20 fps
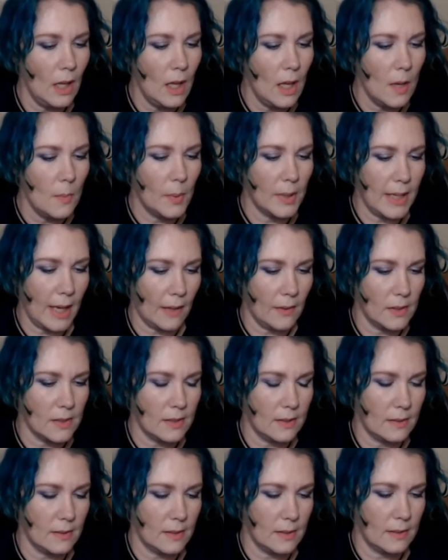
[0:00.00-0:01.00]
But yeah, this
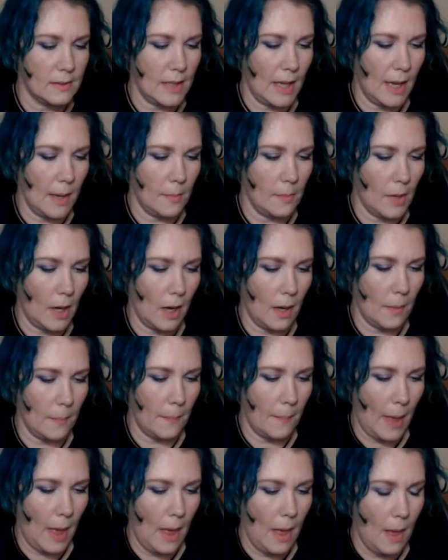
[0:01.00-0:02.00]
is the same
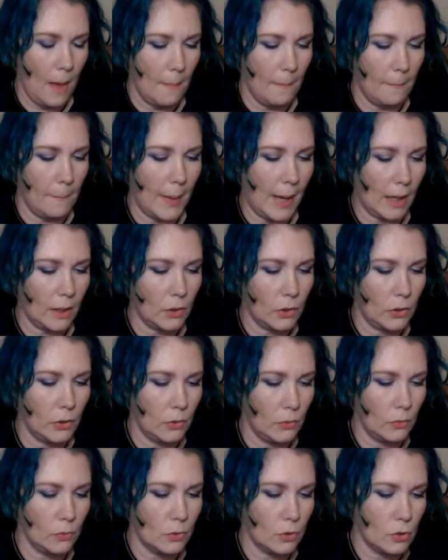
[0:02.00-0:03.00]

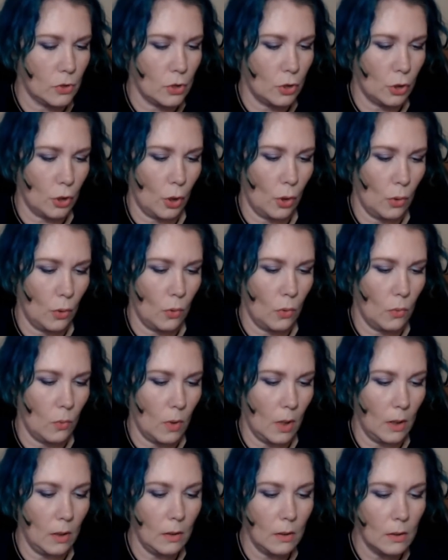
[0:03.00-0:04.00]

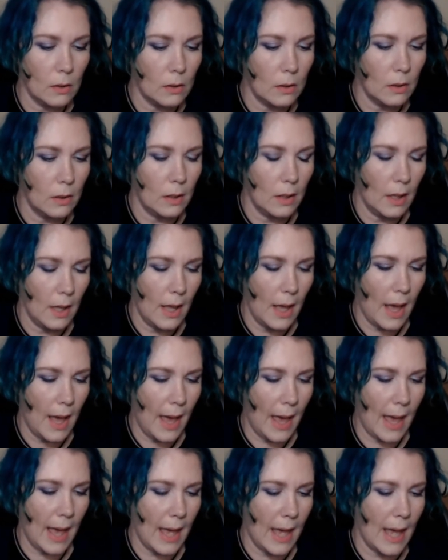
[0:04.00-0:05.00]
Bakuchiol
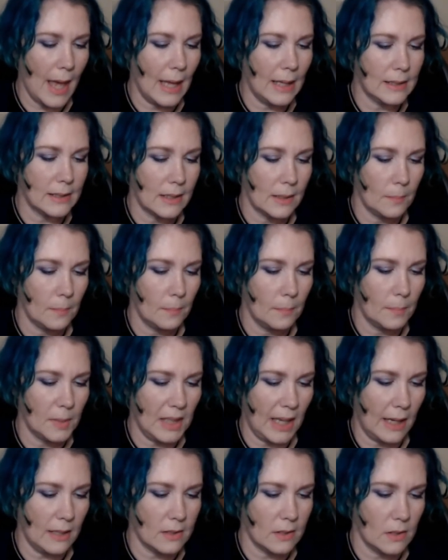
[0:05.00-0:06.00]
and
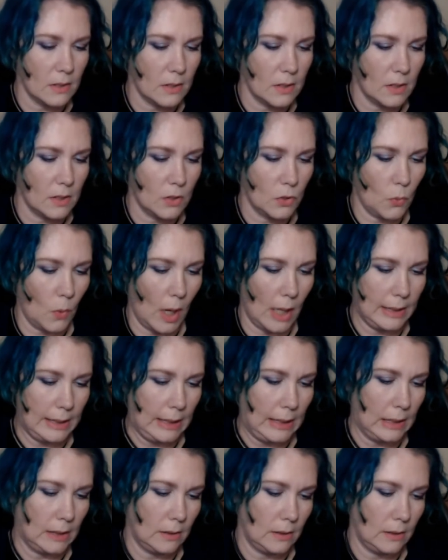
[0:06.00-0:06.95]
plant squalene.